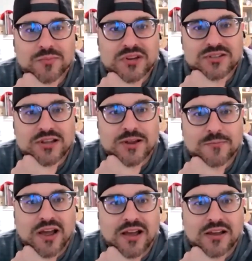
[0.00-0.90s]
but it means
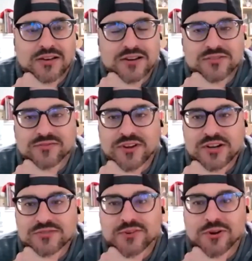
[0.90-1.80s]
I'm nice and
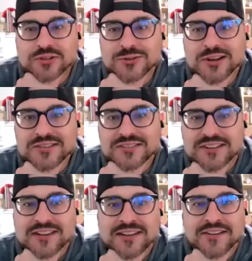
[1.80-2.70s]
fresh for all you guys.